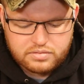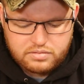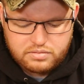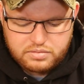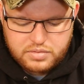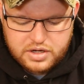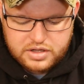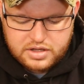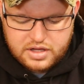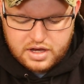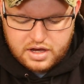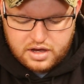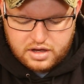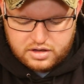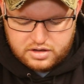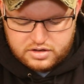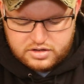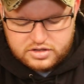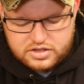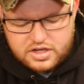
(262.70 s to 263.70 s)
But
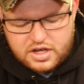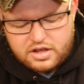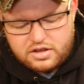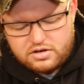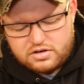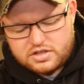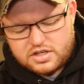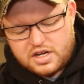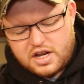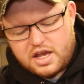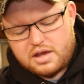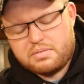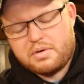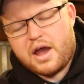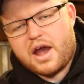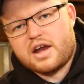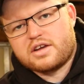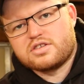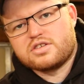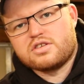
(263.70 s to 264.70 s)
they say there's an 8
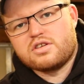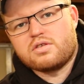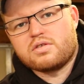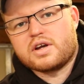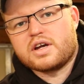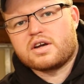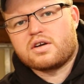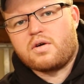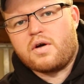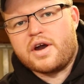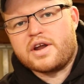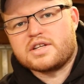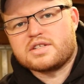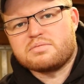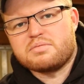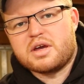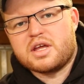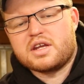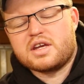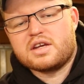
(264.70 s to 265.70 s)
pack, so you don't get quite
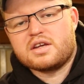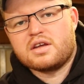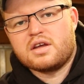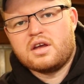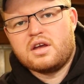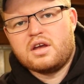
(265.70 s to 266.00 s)
as many.